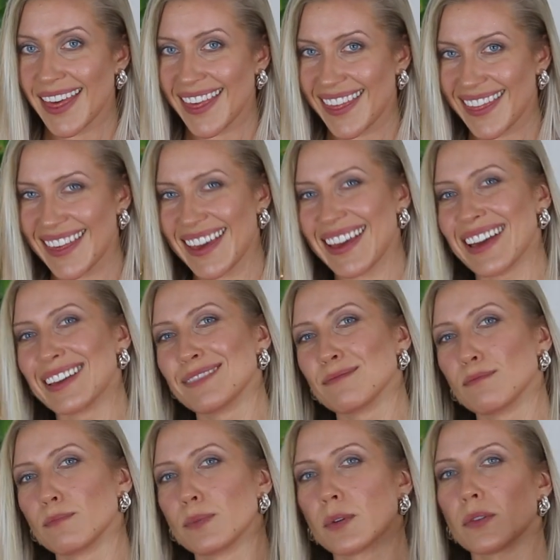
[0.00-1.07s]
then
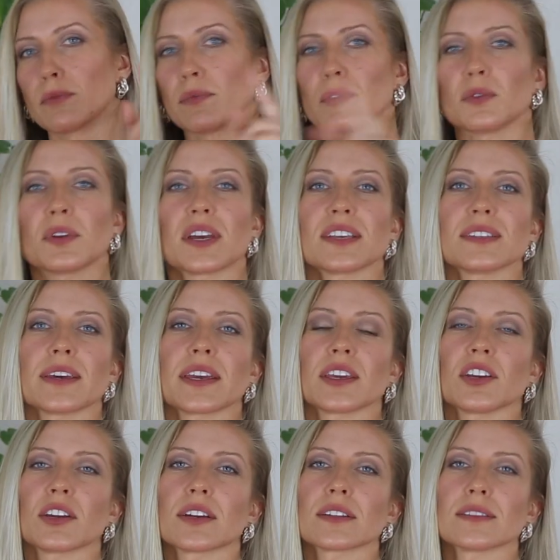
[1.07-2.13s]
Bermudas are
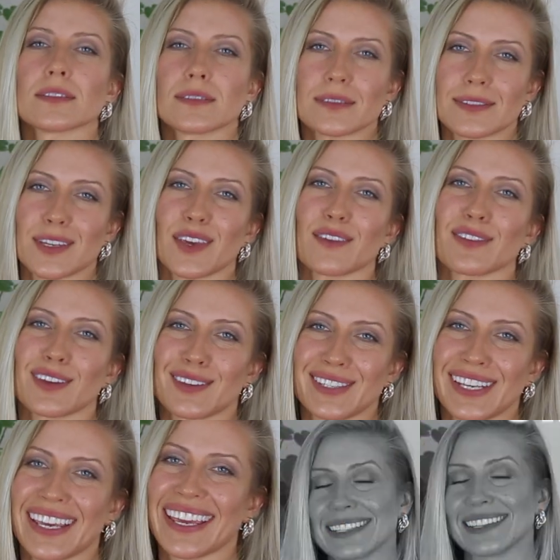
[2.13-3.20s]
here to save your
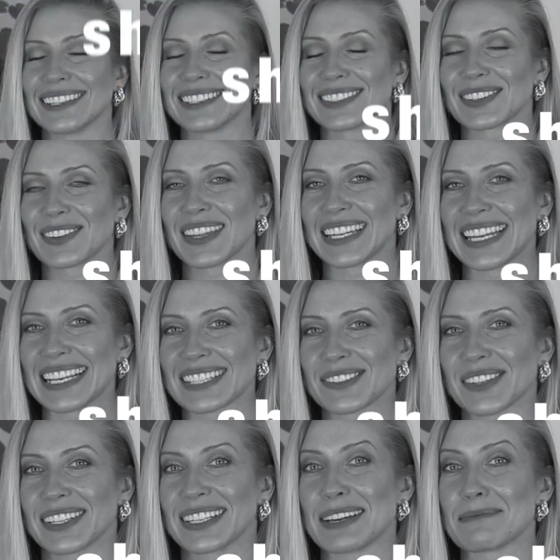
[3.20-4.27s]
day. So the next
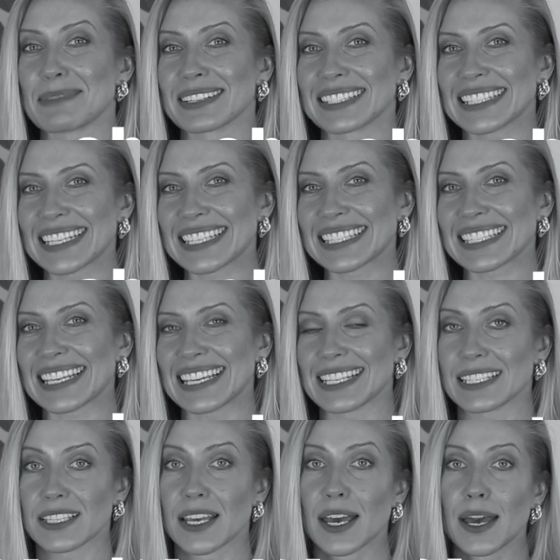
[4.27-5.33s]
trend, number six,
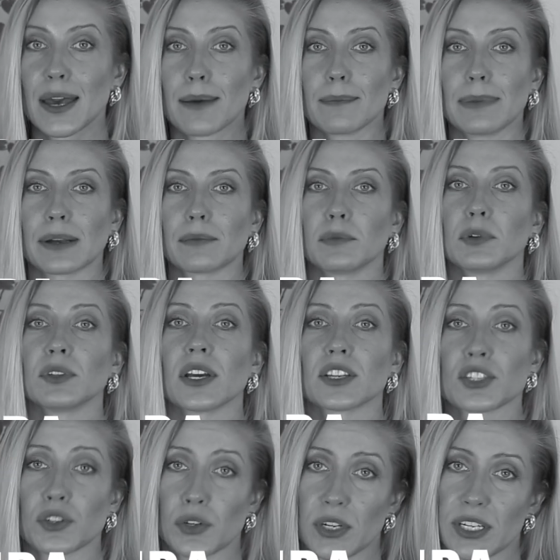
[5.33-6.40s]
is Bermuda
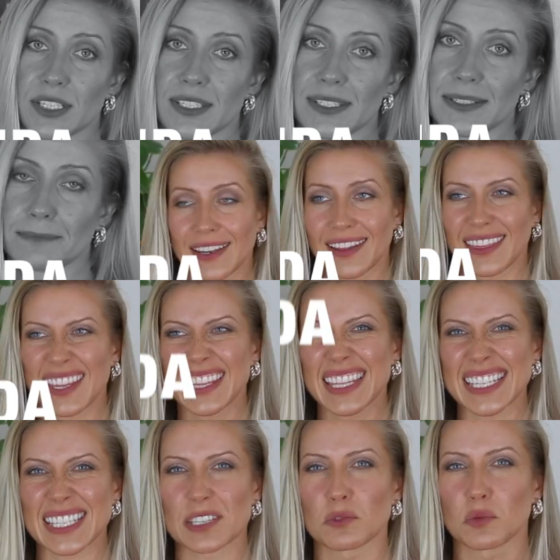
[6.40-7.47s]
shorts. And I think
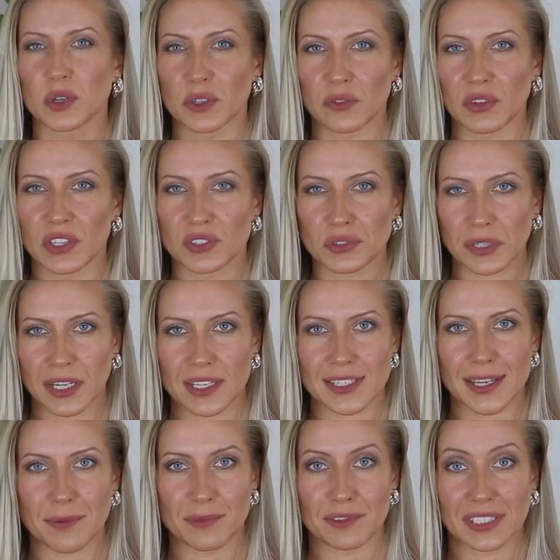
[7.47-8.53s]
this is one of the trends
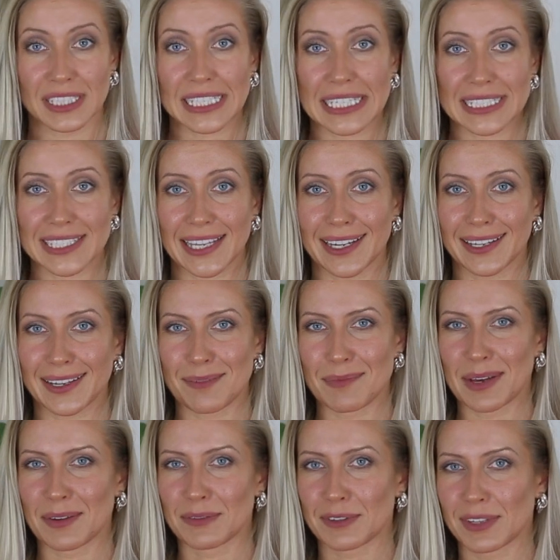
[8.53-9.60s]
I'm really excited
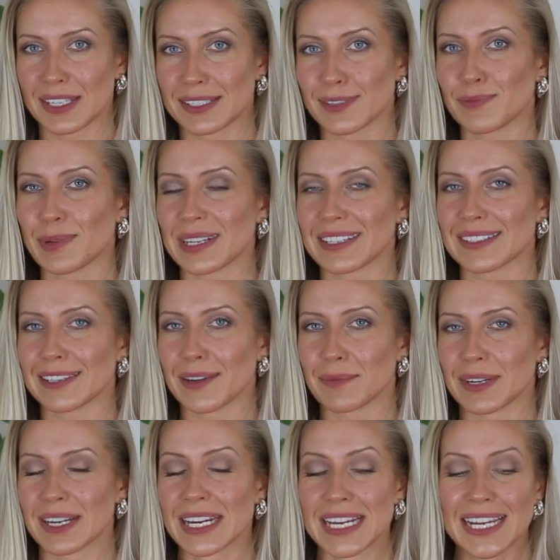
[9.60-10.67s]
about for this spring,
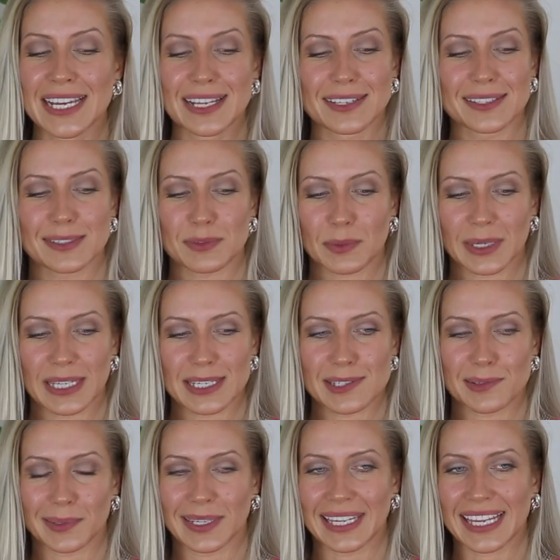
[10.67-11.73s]
summer
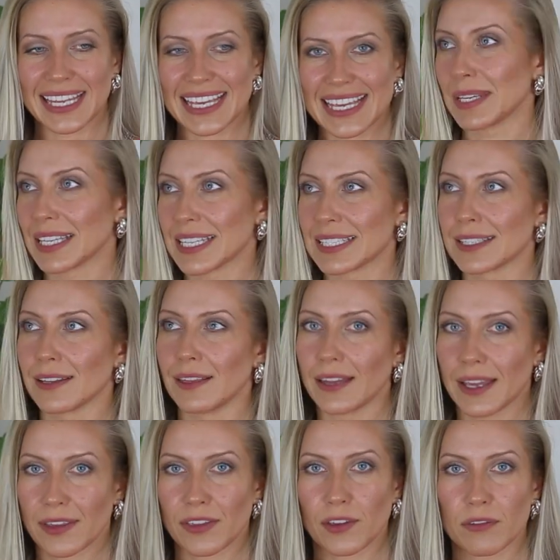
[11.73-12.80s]
2020, because the
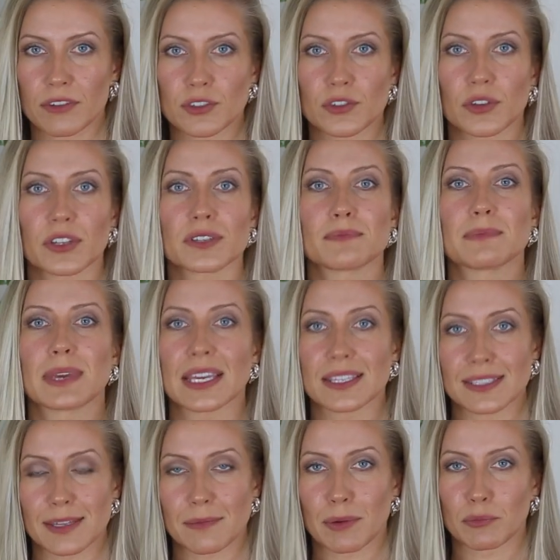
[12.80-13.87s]
length of the shorts makes them